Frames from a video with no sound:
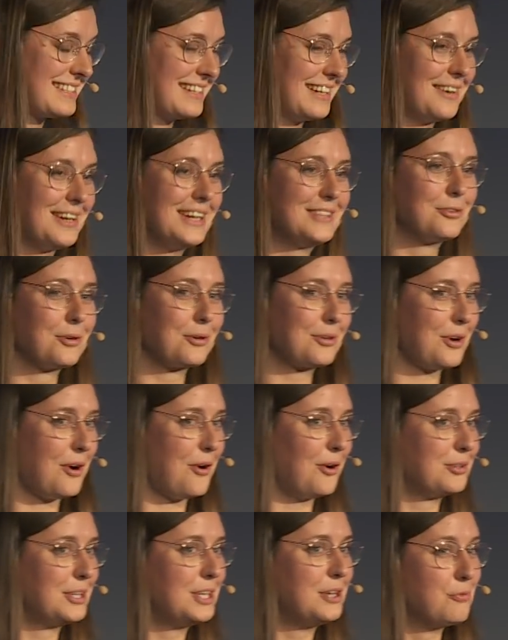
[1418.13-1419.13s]
Uh, it took
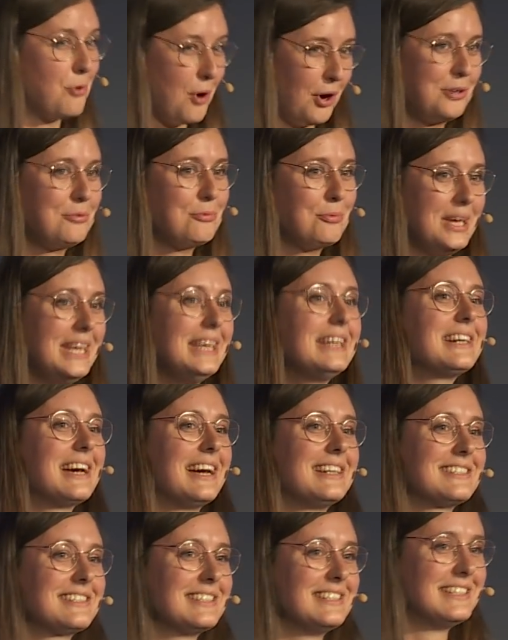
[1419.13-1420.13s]
only one week
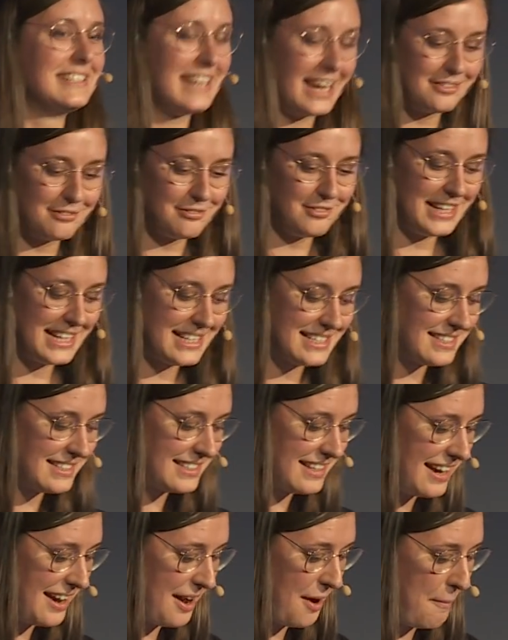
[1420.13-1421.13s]
until
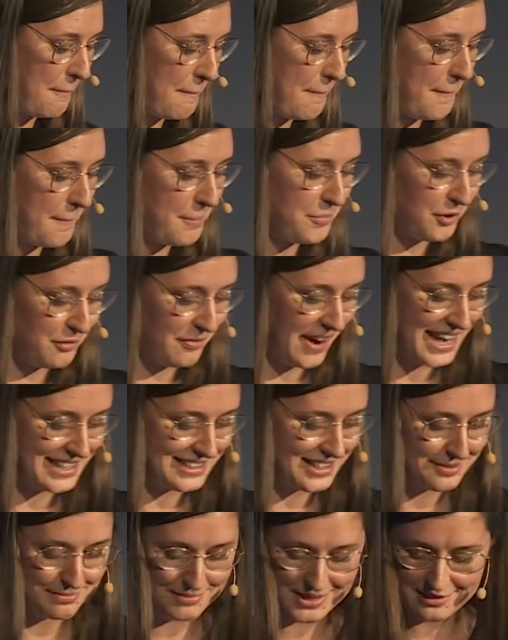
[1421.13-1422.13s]
Netflix um,
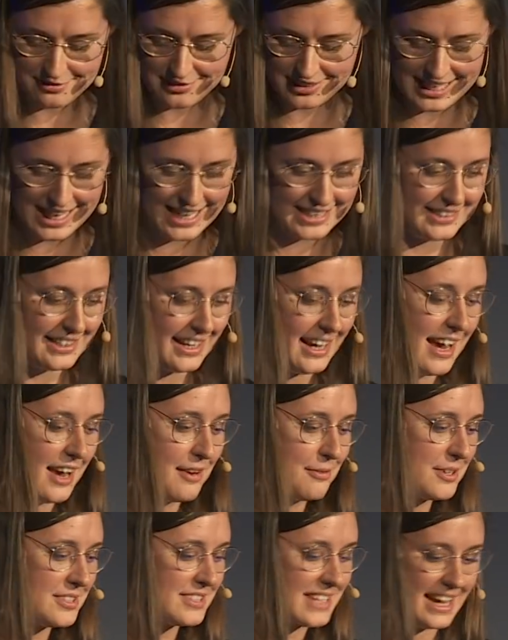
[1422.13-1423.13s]
provided me the data I
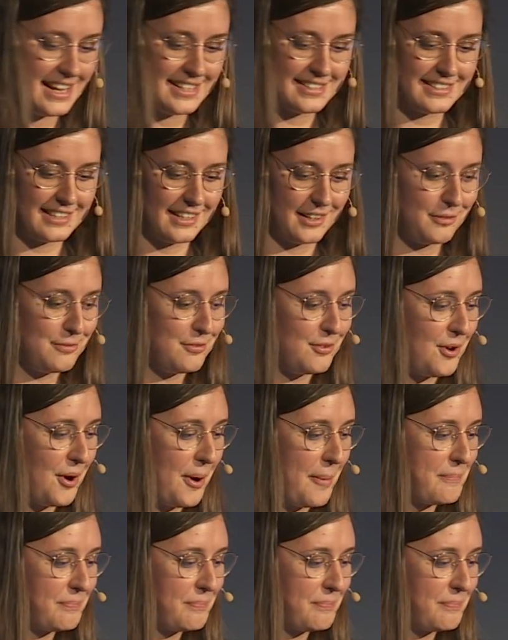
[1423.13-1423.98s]
was asking for.